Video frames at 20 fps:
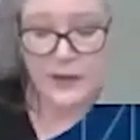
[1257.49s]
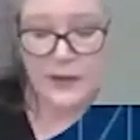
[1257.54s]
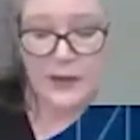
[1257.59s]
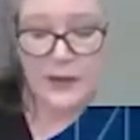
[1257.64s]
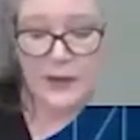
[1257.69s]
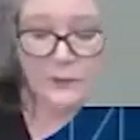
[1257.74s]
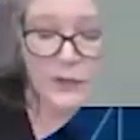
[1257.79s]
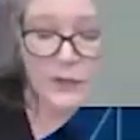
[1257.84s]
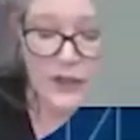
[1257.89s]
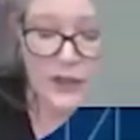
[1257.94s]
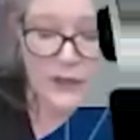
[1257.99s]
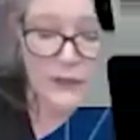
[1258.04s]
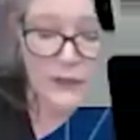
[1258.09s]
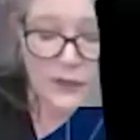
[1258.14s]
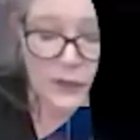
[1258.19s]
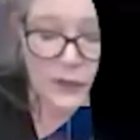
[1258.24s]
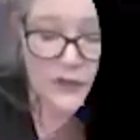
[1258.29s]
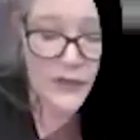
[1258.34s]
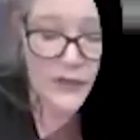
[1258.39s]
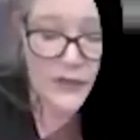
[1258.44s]
I'm just gonna give it
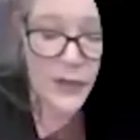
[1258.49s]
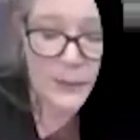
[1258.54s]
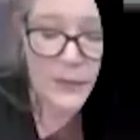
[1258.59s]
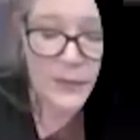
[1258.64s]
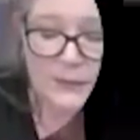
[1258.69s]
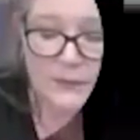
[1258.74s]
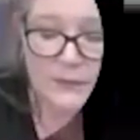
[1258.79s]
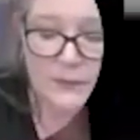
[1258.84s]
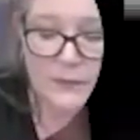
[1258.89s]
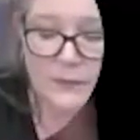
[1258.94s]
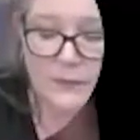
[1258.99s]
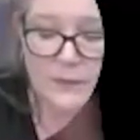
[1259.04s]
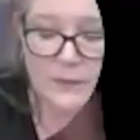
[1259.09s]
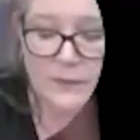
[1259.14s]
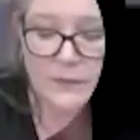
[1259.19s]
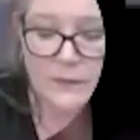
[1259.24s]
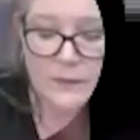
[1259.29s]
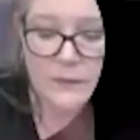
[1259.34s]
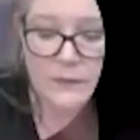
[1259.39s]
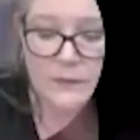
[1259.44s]
a little snip,
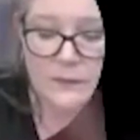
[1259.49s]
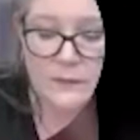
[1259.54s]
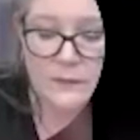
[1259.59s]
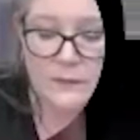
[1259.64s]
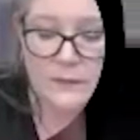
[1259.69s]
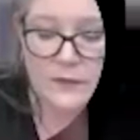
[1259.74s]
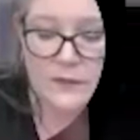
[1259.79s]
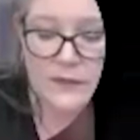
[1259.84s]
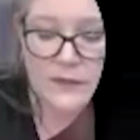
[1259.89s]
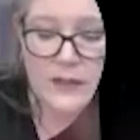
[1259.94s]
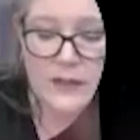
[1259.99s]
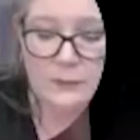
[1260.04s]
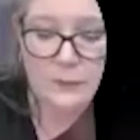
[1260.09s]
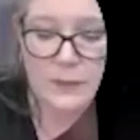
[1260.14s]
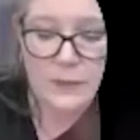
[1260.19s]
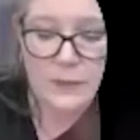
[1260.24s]
snip.